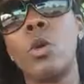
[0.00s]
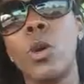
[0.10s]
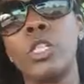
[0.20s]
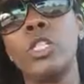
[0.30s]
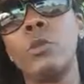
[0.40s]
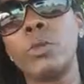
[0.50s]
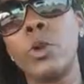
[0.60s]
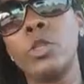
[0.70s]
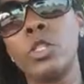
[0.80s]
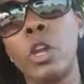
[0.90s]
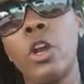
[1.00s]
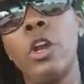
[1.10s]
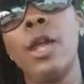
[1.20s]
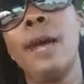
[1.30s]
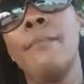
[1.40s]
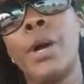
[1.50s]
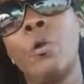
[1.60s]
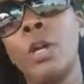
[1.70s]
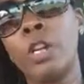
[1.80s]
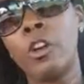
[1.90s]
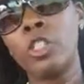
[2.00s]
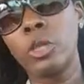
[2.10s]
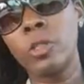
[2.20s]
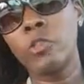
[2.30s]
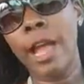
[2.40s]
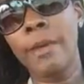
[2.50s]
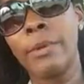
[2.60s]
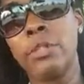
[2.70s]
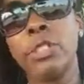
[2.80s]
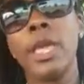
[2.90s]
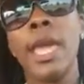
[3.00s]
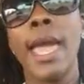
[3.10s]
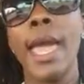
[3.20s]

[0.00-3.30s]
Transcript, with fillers: question that was posed to her by one of her subscribers